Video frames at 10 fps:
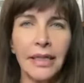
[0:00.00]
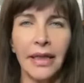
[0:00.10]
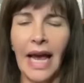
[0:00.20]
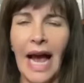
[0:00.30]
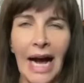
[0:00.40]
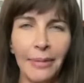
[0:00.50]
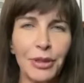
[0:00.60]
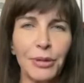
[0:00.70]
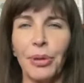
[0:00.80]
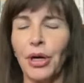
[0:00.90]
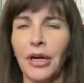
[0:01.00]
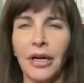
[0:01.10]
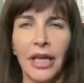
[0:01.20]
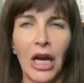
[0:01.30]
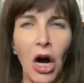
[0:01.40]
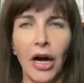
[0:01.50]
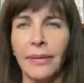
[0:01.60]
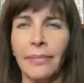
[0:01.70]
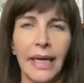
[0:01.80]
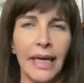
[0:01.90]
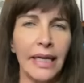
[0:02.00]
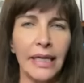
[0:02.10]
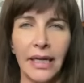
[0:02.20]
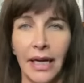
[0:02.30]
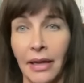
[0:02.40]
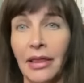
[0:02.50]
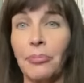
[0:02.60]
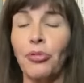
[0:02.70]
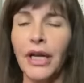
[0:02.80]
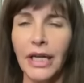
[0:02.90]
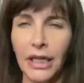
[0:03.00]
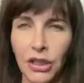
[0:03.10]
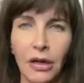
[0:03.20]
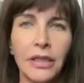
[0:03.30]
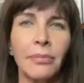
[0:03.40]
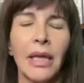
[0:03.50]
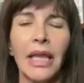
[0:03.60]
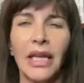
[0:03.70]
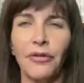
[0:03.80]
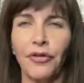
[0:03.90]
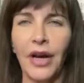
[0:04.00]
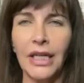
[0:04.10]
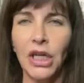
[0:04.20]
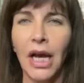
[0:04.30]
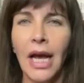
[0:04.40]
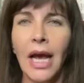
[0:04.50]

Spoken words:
The Habsburg, the Ottoman, the British, ultimately the French.